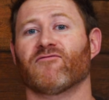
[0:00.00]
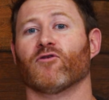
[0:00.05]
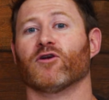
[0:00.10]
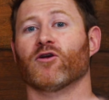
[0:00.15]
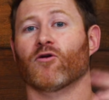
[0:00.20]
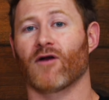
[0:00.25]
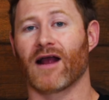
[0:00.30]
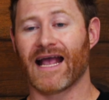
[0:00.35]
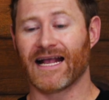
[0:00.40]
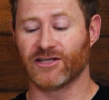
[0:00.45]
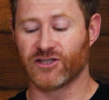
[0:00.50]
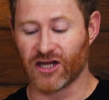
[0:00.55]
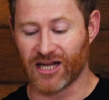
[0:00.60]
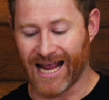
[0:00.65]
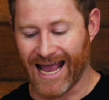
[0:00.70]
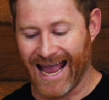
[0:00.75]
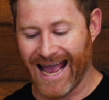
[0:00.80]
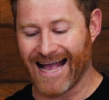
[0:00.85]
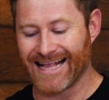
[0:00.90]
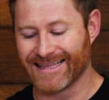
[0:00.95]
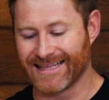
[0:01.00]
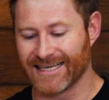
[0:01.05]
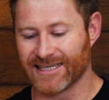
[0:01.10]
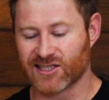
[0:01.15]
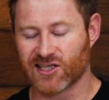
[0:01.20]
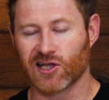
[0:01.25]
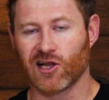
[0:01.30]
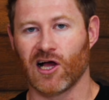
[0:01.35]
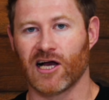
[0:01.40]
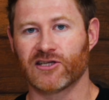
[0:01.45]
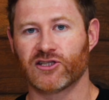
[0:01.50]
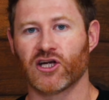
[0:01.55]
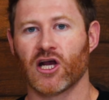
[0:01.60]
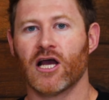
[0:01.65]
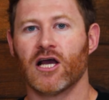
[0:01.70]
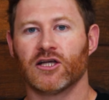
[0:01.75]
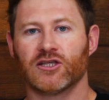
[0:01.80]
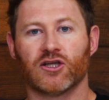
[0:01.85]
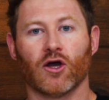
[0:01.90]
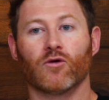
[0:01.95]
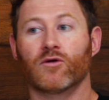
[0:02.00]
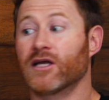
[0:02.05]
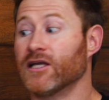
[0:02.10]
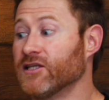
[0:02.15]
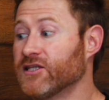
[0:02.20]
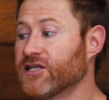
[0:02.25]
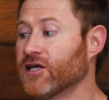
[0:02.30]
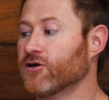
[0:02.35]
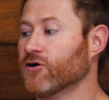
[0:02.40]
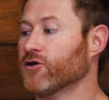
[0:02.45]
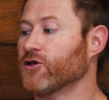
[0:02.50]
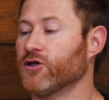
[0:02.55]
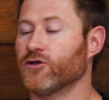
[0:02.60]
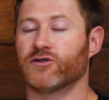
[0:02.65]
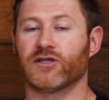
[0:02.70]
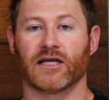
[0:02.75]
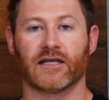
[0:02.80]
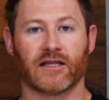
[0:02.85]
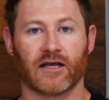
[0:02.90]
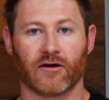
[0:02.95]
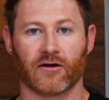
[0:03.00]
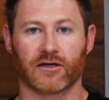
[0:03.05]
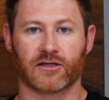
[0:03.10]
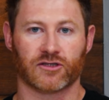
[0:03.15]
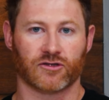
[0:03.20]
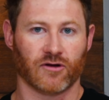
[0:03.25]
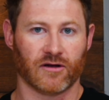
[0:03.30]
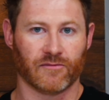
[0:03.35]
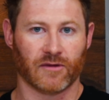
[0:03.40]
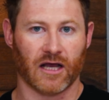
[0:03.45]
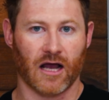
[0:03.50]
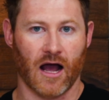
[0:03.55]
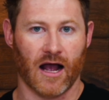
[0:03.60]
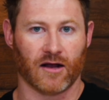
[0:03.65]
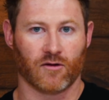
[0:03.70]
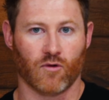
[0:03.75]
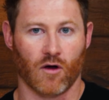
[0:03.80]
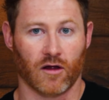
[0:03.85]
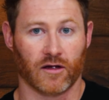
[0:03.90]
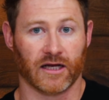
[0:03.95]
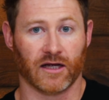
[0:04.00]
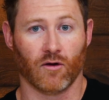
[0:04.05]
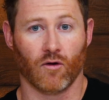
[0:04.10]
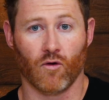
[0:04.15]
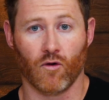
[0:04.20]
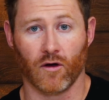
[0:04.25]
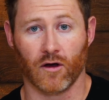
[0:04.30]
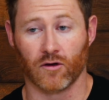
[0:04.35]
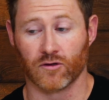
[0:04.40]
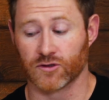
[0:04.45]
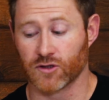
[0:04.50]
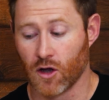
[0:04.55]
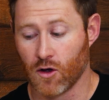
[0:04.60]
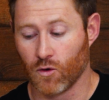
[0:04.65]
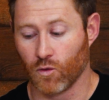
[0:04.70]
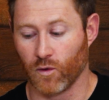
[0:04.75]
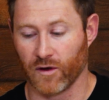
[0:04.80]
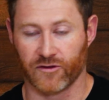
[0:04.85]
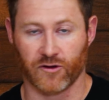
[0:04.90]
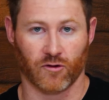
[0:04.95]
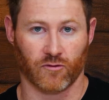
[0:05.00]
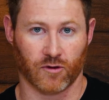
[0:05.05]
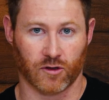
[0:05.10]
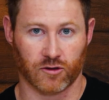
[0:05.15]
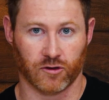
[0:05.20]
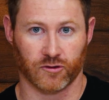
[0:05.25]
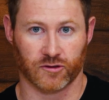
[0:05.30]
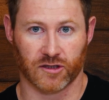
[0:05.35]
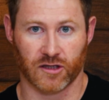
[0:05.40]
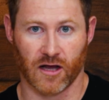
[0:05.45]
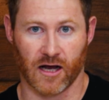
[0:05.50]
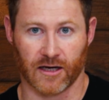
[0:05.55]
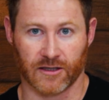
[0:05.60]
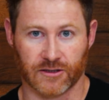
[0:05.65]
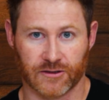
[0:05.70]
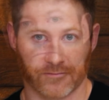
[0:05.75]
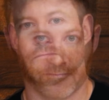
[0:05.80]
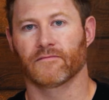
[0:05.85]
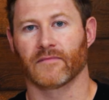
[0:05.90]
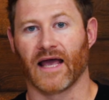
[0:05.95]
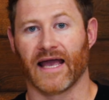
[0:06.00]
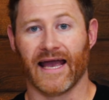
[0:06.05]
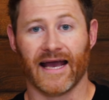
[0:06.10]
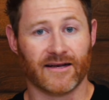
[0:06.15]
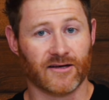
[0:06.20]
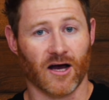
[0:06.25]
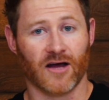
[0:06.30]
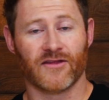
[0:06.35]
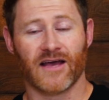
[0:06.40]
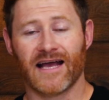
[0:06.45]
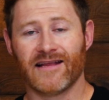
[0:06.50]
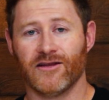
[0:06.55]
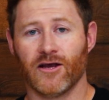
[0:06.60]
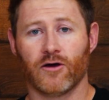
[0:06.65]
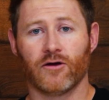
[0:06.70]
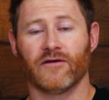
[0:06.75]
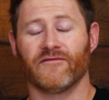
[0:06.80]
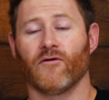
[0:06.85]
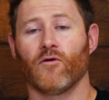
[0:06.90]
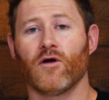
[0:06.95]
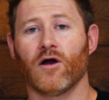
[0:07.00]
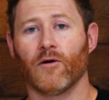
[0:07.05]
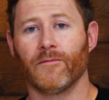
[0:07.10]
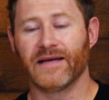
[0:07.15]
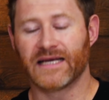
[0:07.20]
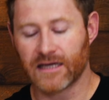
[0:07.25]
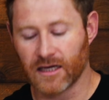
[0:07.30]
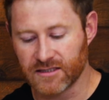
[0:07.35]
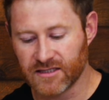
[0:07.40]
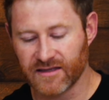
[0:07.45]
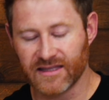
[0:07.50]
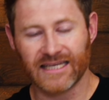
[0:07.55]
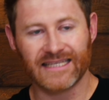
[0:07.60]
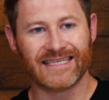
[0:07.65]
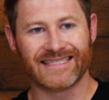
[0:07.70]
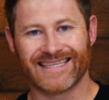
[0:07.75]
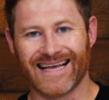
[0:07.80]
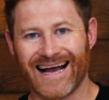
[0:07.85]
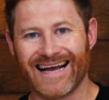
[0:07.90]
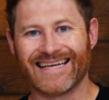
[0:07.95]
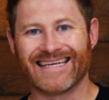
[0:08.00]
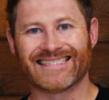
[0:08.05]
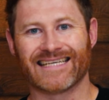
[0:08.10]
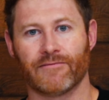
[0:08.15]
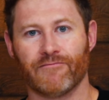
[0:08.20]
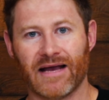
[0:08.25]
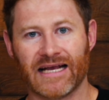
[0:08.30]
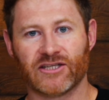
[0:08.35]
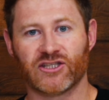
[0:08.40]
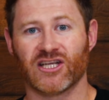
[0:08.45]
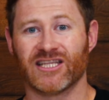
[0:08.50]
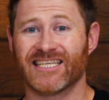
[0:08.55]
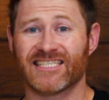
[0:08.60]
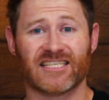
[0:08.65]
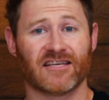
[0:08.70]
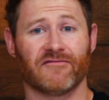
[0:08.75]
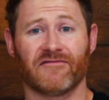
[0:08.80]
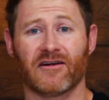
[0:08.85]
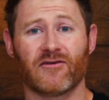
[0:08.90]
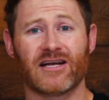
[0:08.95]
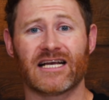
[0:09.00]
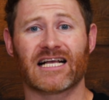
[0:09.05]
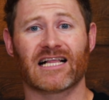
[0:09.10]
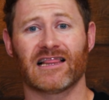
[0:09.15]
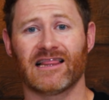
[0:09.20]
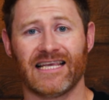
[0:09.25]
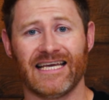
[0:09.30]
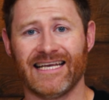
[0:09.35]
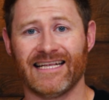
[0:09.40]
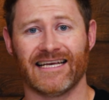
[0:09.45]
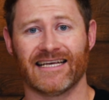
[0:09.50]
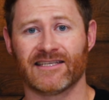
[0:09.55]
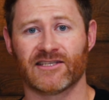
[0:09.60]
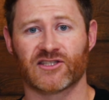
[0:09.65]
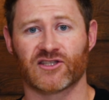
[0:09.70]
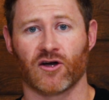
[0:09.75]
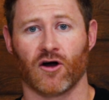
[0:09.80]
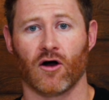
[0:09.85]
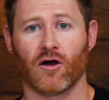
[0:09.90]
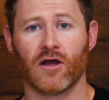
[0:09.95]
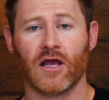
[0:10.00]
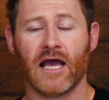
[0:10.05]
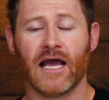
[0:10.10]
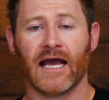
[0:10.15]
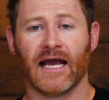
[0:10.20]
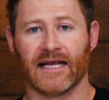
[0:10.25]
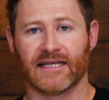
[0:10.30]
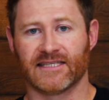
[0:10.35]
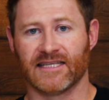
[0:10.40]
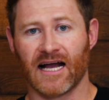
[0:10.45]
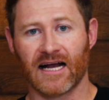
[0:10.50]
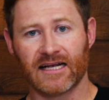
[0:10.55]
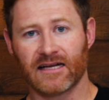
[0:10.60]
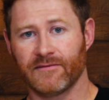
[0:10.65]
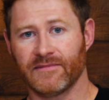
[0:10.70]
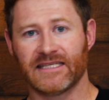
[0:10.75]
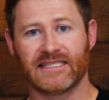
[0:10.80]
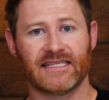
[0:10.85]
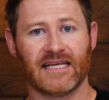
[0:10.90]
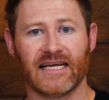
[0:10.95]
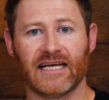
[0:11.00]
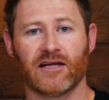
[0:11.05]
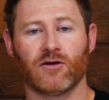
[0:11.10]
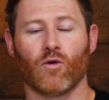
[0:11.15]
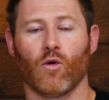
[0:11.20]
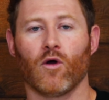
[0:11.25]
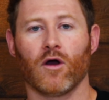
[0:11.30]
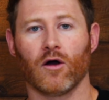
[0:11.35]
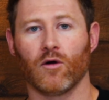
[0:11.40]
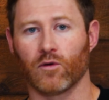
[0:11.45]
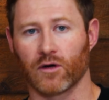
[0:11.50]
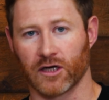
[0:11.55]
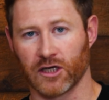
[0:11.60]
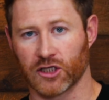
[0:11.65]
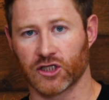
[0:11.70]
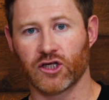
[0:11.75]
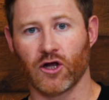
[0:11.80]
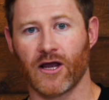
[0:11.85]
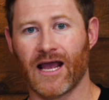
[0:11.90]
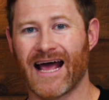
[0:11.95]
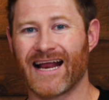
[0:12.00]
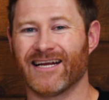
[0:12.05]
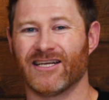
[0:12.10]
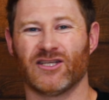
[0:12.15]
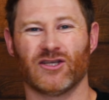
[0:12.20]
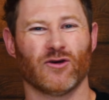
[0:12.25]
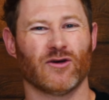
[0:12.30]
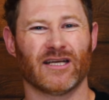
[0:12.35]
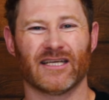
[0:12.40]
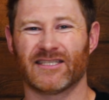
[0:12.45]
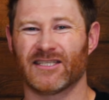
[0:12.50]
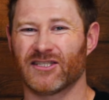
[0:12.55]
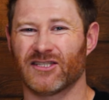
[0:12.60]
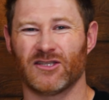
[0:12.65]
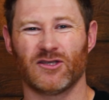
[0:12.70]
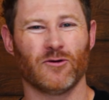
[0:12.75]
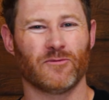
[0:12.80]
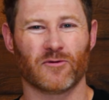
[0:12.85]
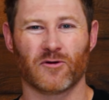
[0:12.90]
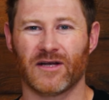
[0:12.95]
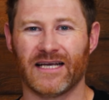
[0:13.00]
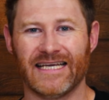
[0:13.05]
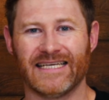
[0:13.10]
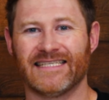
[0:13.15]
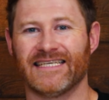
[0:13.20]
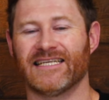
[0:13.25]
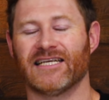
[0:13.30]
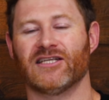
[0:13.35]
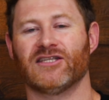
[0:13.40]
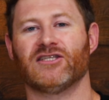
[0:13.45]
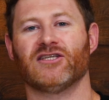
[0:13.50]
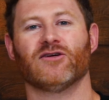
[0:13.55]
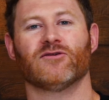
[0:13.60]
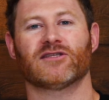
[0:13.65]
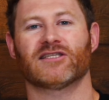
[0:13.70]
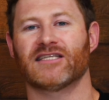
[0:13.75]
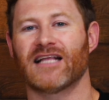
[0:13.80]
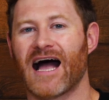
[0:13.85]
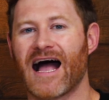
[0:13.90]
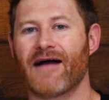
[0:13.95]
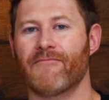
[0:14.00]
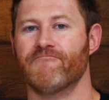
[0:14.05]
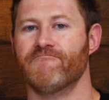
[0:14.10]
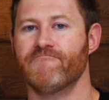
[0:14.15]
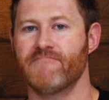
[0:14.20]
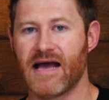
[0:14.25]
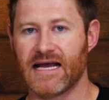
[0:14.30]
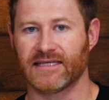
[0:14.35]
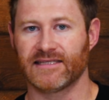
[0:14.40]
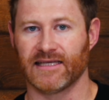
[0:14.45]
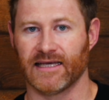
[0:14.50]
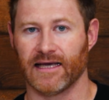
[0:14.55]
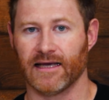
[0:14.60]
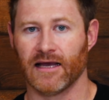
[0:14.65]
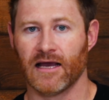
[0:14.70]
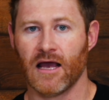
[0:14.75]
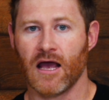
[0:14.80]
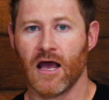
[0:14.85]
for your engine and this clutch. So consider using their extremely high quality oils with your Rekluse clutch. And on that note of oil, because of the design, as I mentioned, this is a very clean install. It's not going to be sitting in oil. We're going to show you how to do it. It's super easy to do. It's not messy.